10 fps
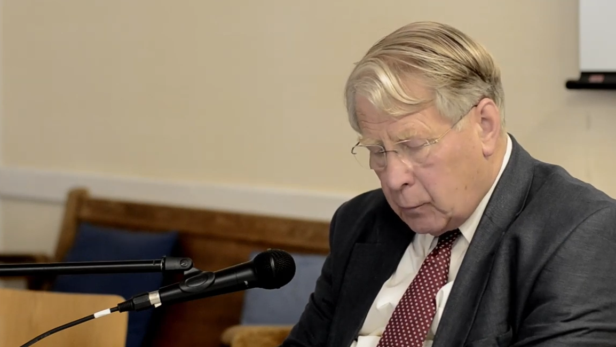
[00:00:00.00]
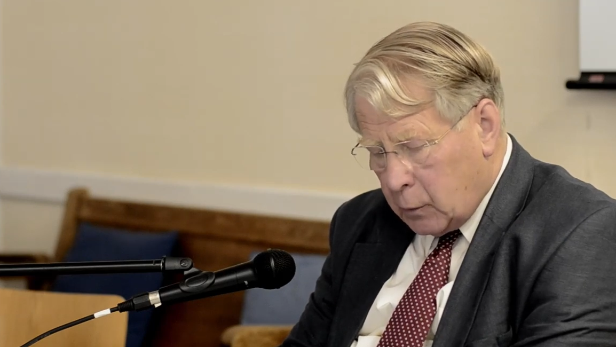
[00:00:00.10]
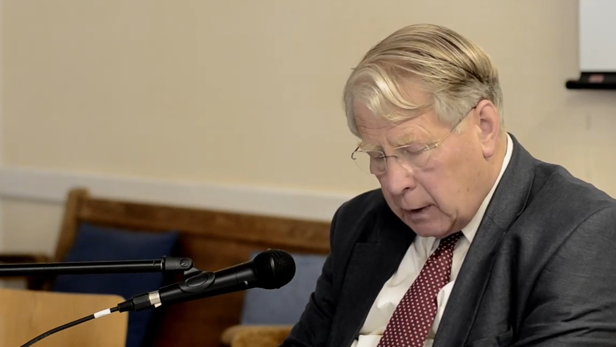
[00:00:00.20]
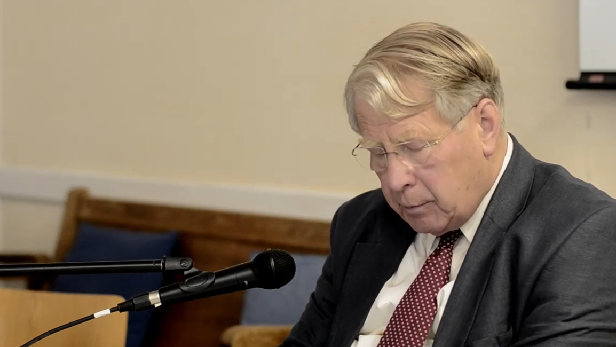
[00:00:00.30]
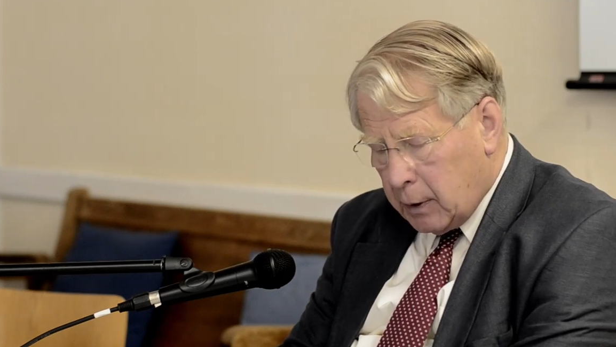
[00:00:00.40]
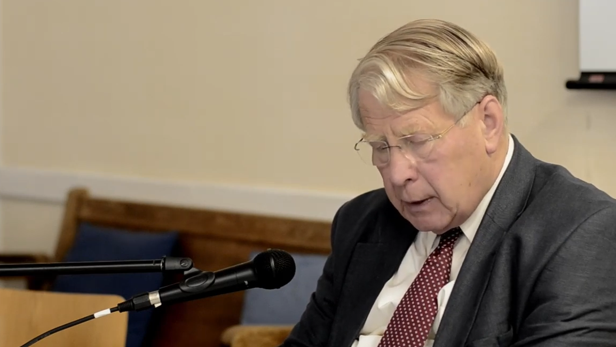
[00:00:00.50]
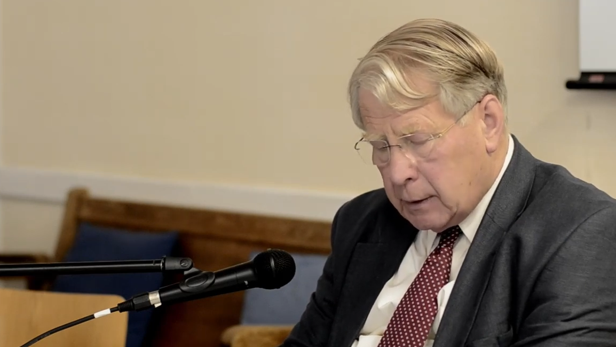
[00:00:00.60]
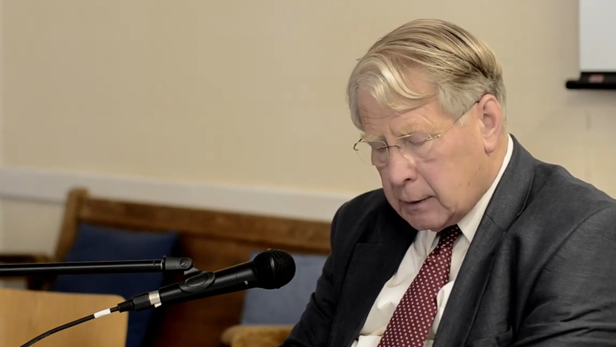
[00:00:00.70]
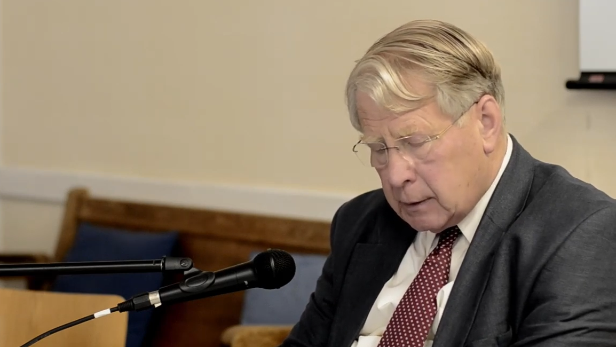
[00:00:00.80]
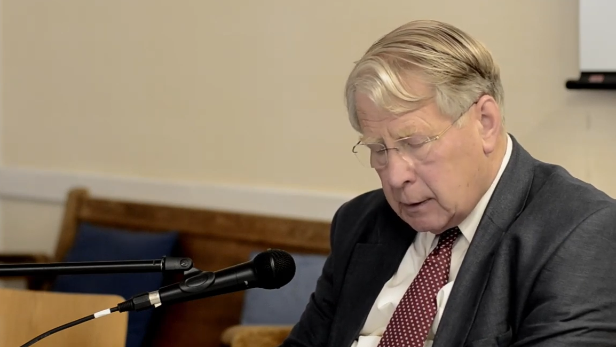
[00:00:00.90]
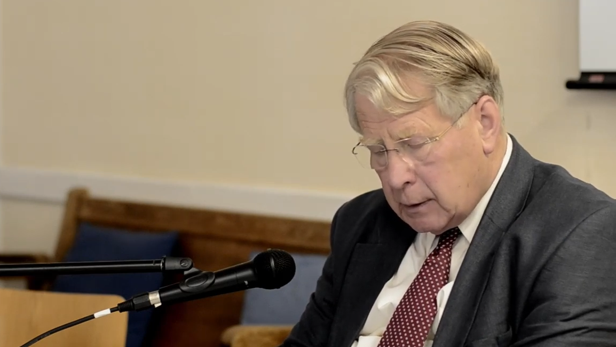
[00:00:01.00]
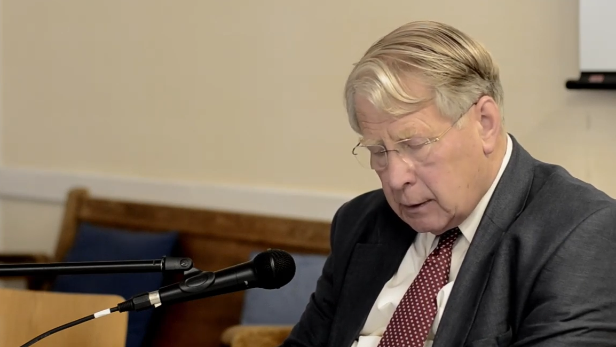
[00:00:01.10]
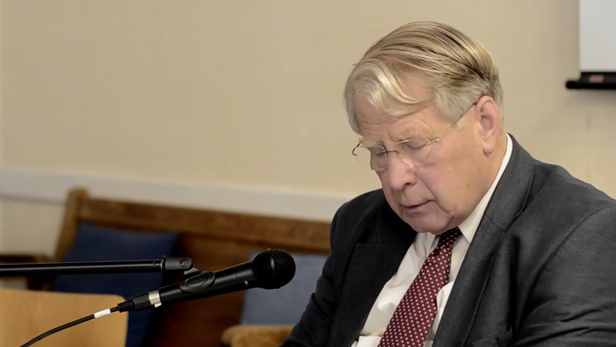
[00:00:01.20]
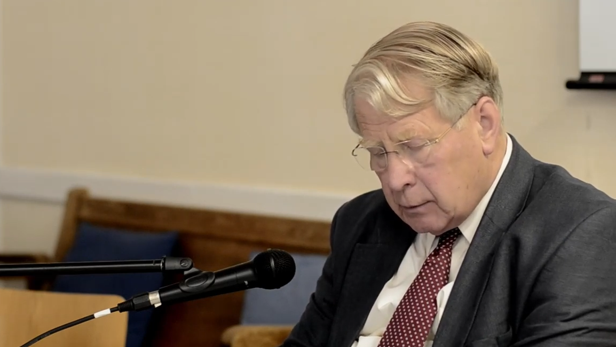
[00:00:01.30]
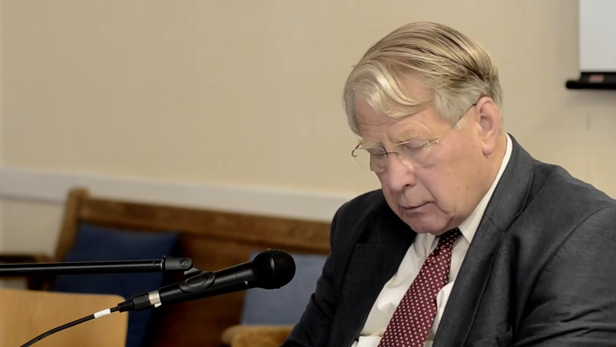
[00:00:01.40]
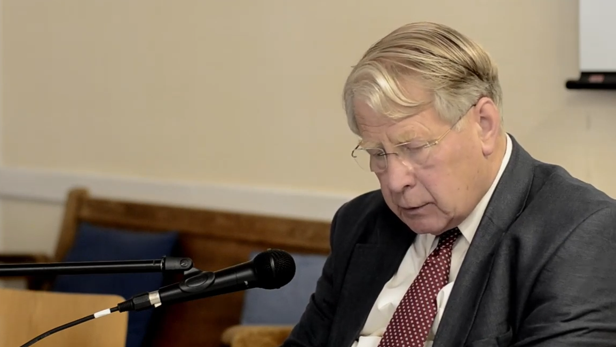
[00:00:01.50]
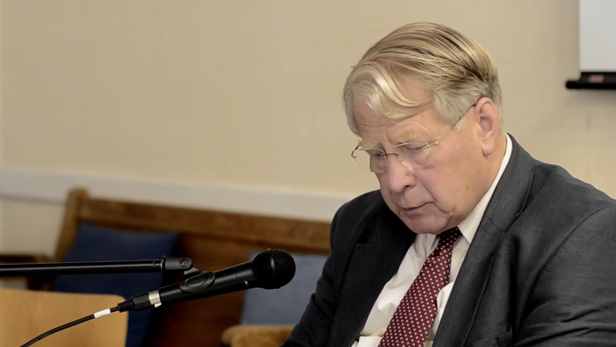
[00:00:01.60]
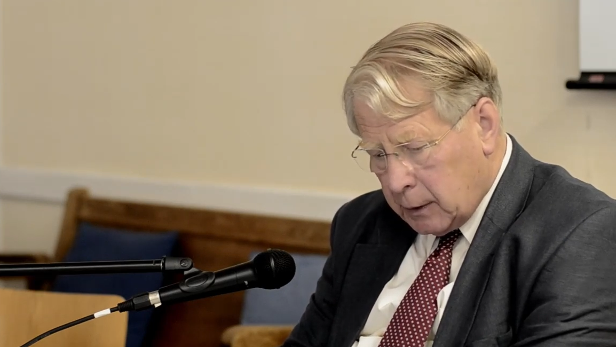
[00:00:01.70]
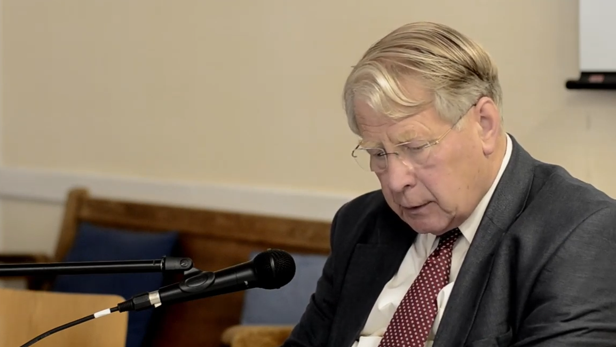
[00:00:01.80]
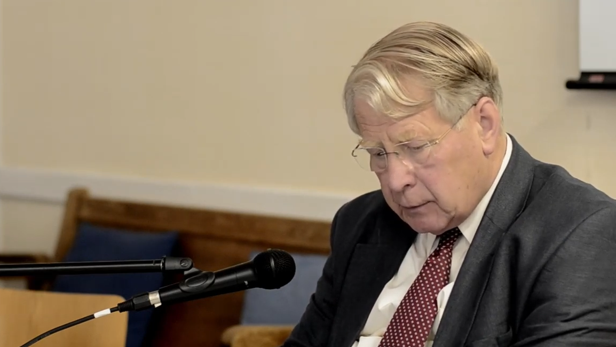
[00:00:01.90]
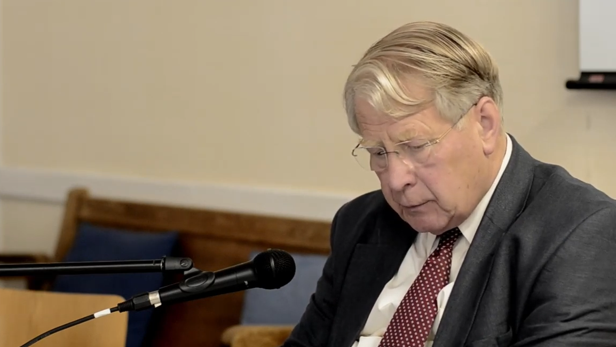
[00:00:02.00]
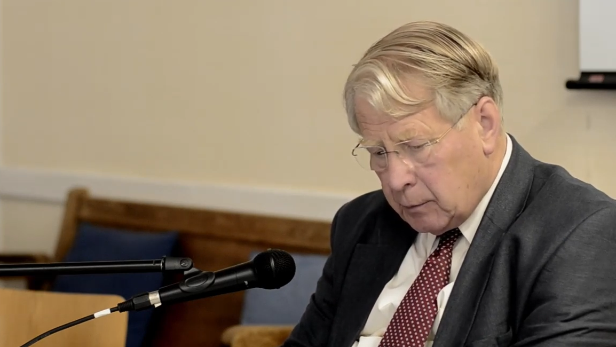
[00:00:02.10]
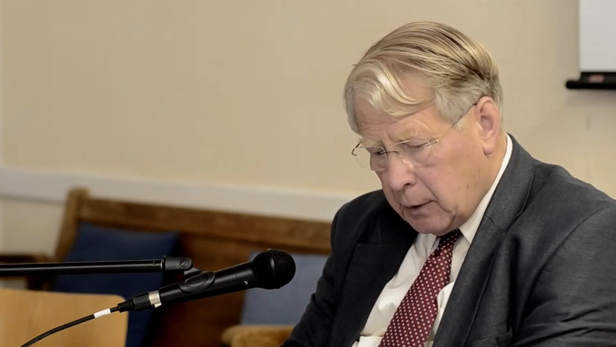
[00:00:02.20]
rebate in respect of the